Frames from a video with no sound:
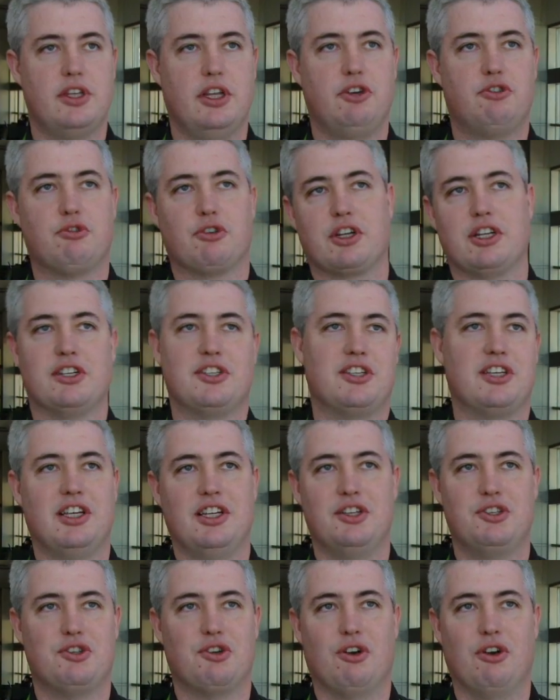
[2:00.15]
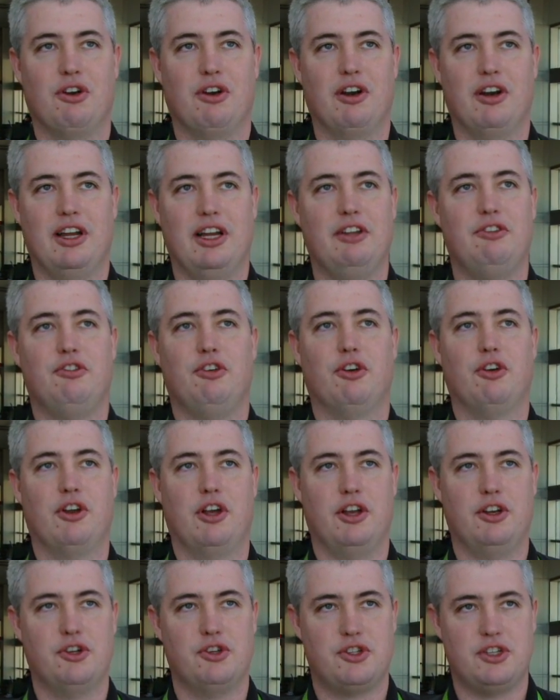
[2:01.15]
intricacies are easier
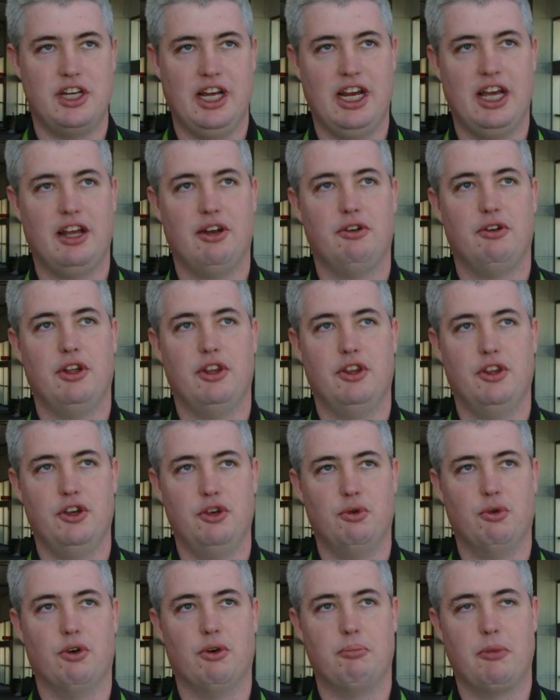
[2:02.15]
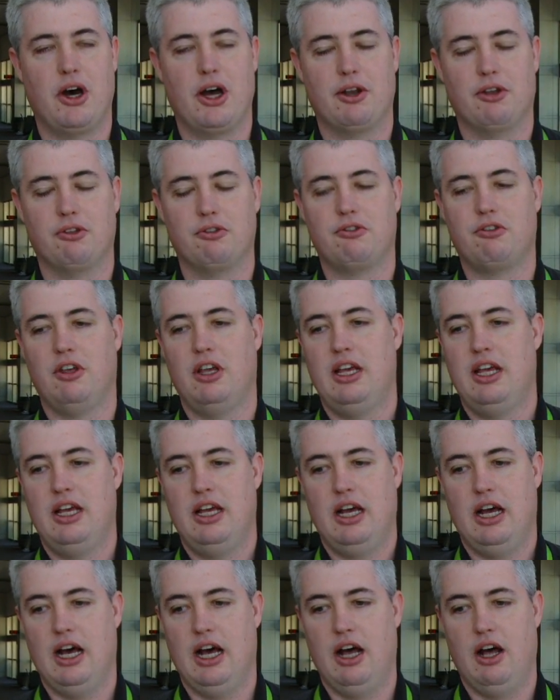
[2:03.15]
to understand in the newer models.
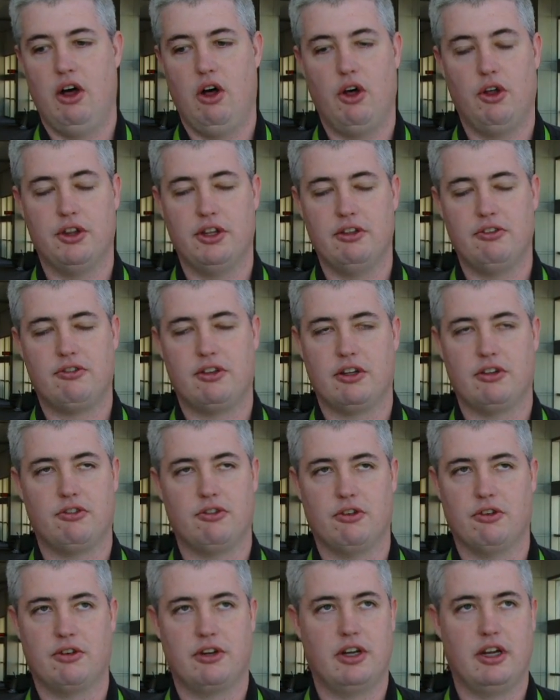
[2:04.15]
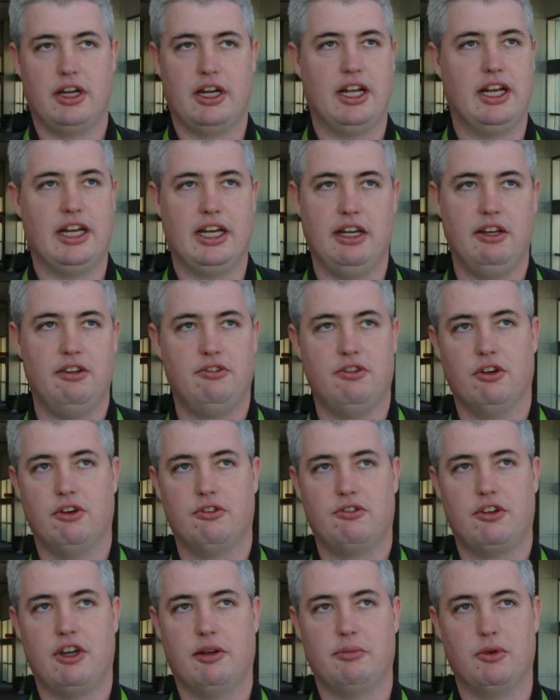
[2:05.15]
All these things are getting easier
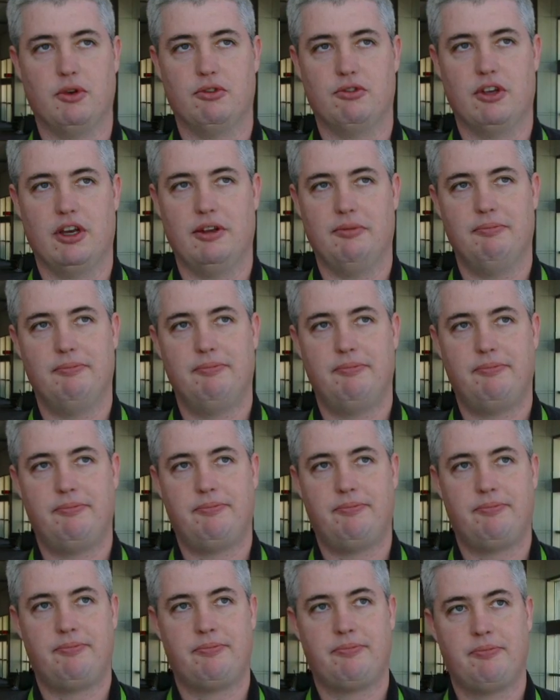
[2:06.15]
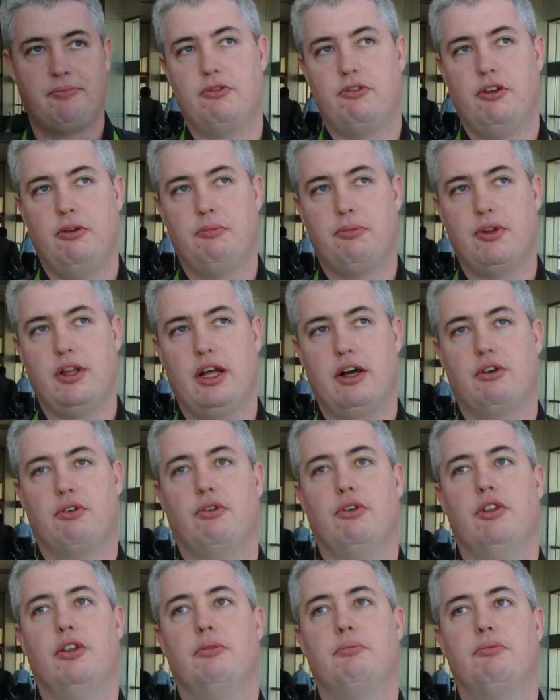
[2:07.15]
as time goes on. Simple
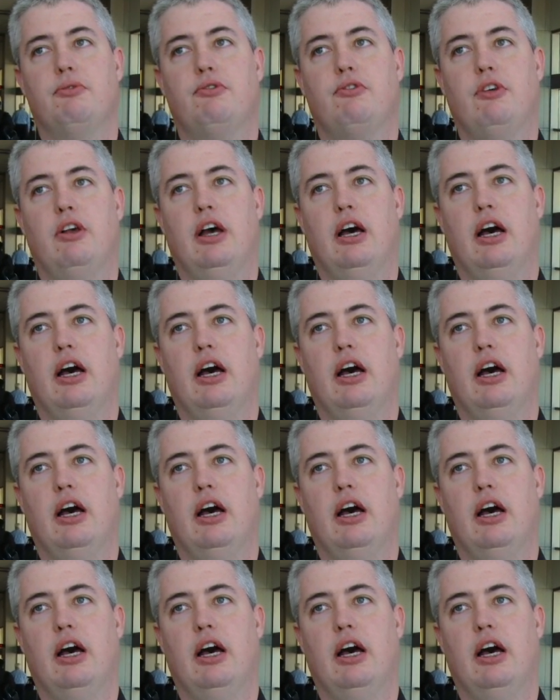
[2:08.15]
algorithms